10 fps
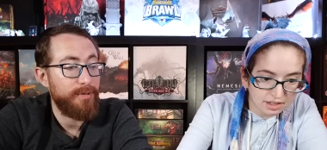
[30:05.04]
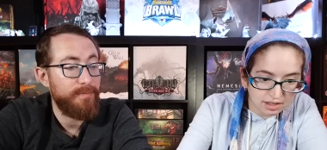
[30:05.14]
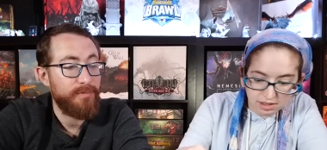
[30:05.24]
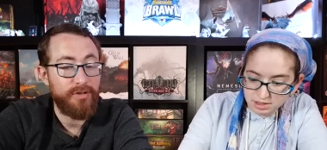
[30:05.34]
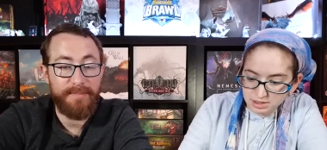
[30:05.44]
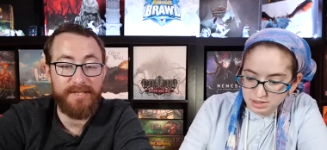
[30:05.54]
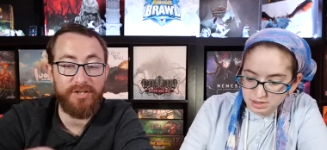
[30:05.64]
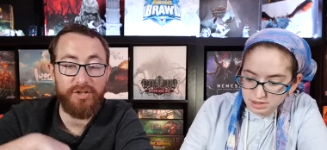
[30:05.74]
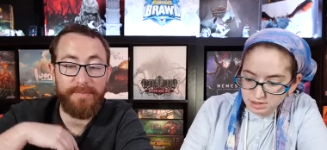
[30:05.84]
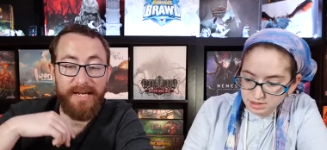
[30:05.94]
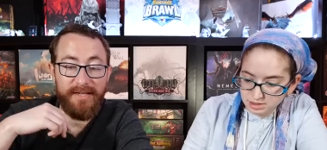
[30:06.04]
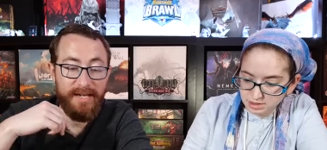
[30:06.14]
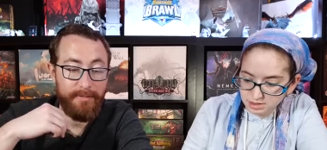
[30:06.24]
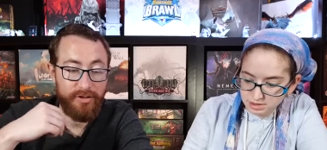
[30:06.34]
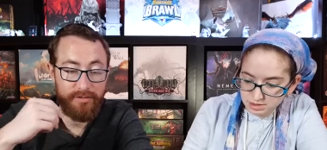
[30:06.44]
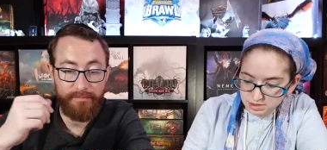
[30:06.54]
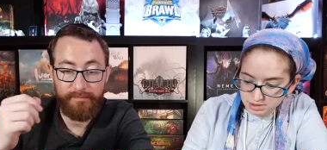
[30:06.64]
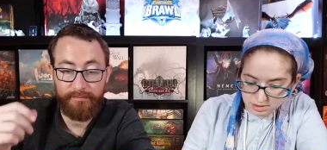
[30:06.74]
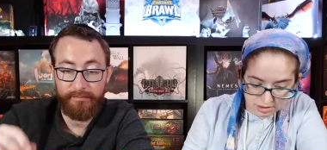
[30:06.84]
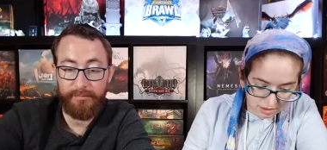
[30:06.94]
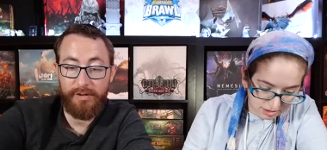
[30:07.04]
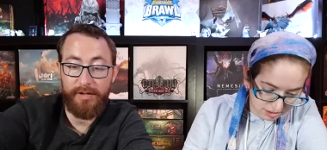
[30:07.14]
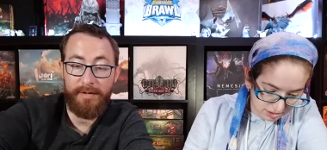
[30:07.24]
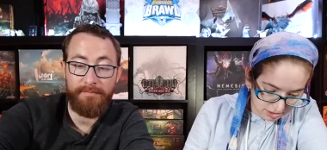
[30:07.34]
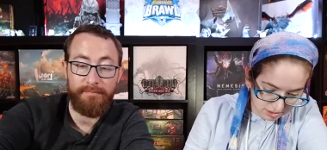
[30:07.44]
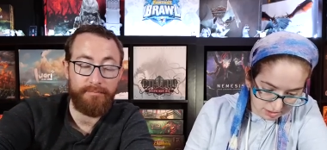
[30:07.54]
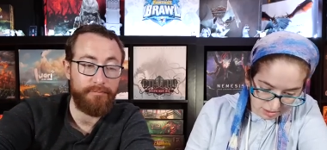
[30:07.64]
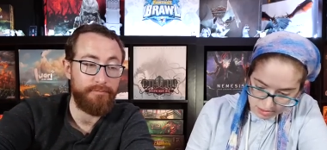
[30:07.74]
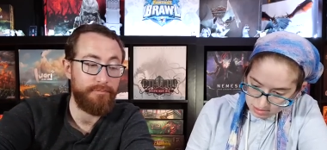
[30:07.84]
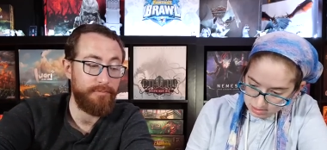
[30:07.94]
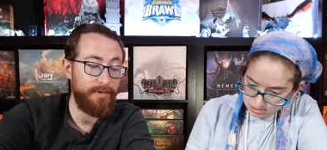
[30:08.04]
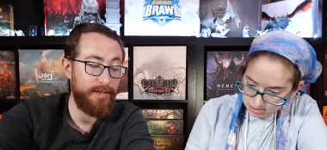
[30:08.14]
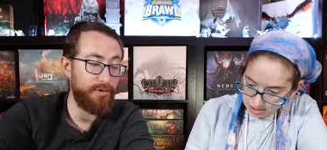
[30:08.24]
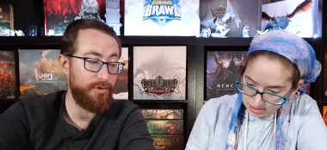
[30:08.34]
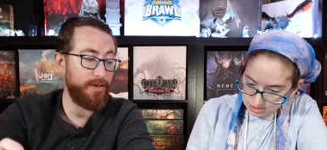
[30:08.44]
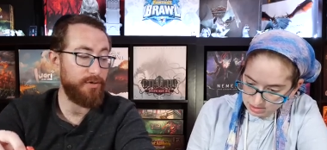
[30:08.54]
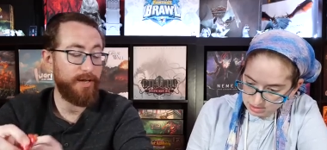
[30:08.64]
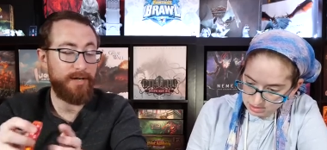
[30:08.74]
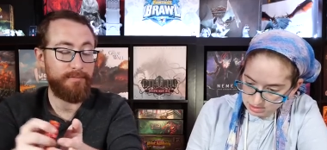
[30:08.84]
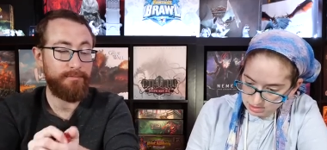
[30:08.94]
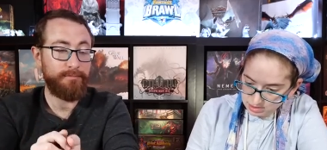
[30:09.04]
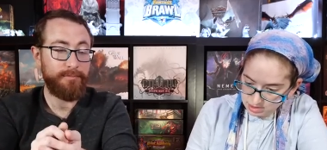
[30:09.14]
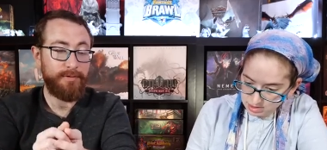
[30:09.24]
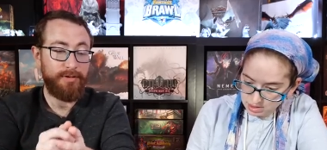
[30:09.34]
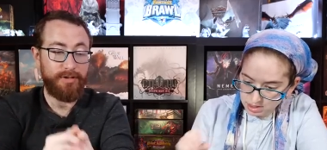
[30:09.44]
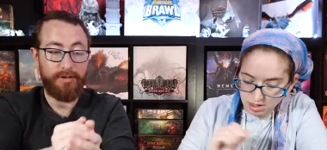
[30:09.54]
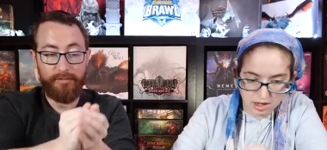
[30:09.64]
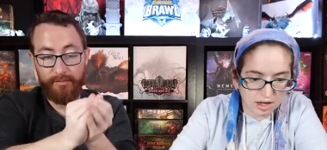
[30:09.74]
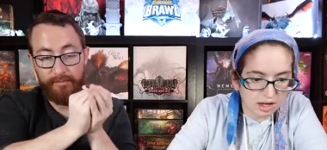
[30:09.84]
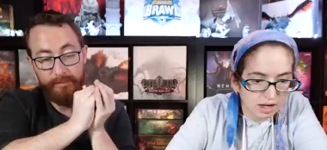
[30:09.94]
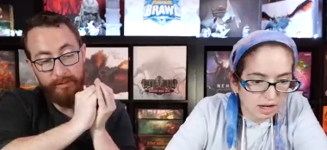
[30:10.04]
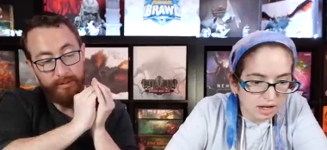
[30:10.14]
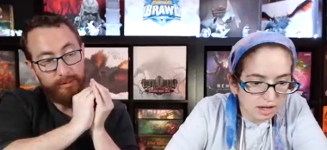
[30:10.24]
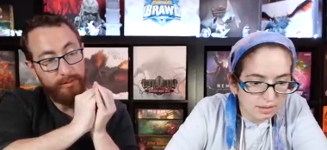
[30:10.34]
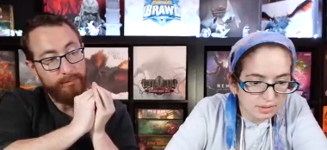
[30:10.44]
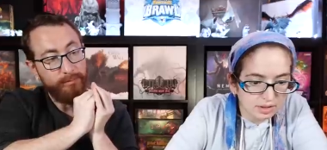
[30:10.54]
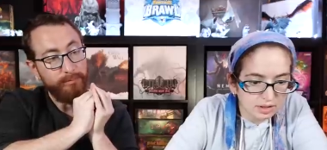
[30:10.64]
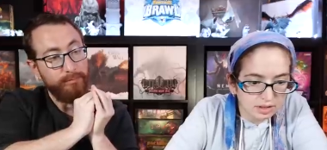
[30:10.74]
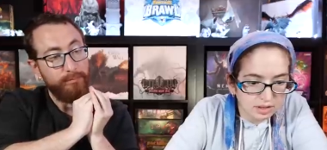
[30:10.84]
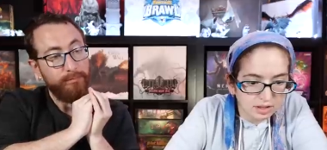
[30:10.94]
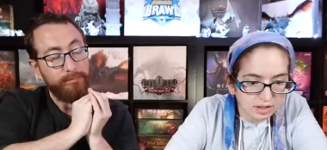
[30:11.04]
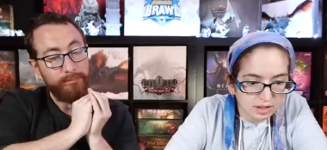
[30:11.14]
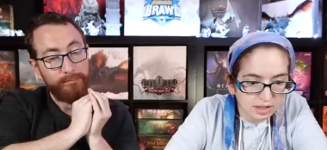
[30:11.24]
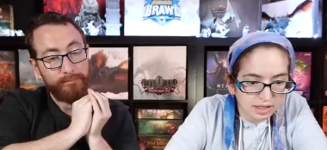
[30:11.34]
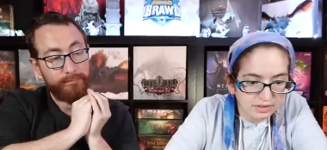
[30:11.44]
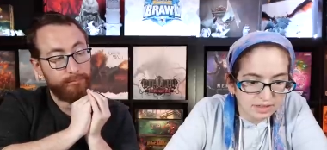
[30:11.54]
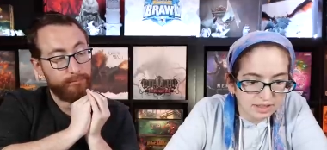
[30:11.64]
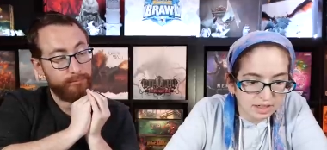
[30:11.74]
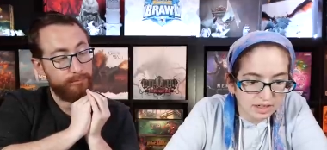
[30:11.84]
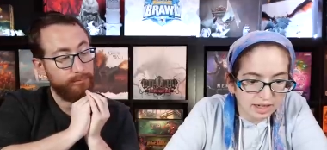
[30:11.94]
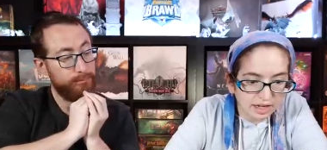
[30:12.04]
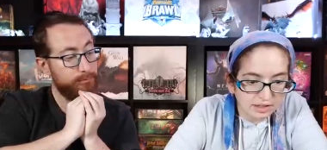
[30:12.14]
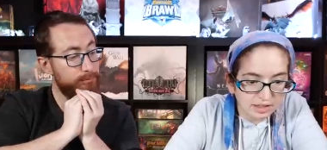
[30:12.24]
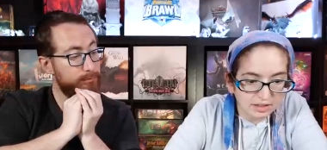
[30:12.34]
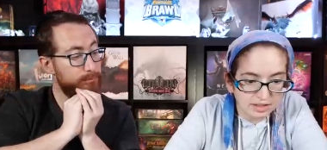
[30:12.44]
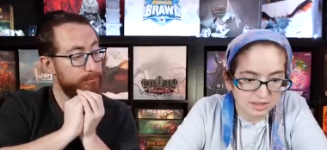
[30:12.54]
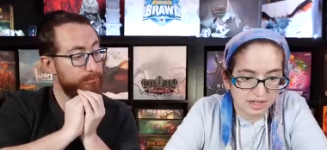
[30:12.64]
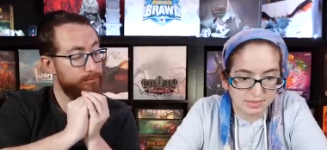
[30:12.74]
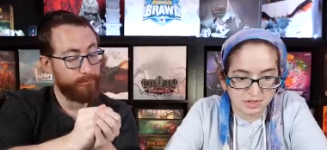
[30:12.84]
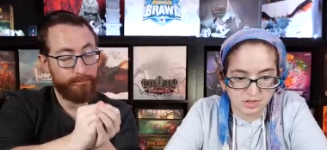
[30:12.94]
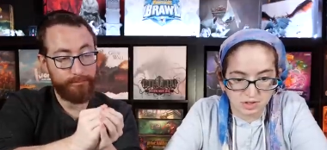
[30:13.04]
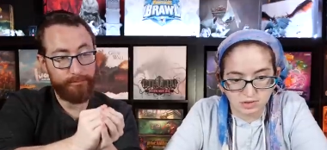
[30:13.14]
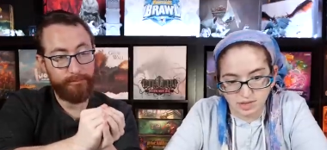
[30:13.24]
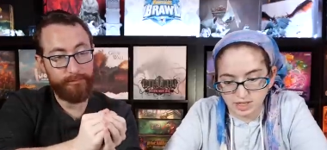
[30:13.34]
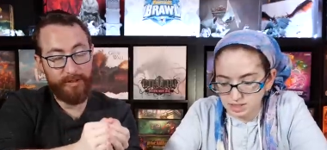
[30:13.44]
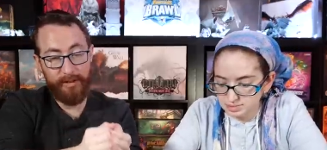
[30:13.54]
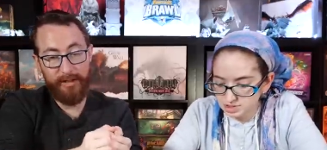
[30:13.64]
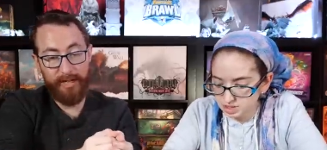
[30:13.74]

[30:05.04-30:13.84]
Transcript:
Speaker 1: on me, so it's basically just going to be eight damage. okay? That's yes. your that's your attack.
Speaker 2: Uh, inflict heart. Yeah, deal six damage, so eight okay, damage.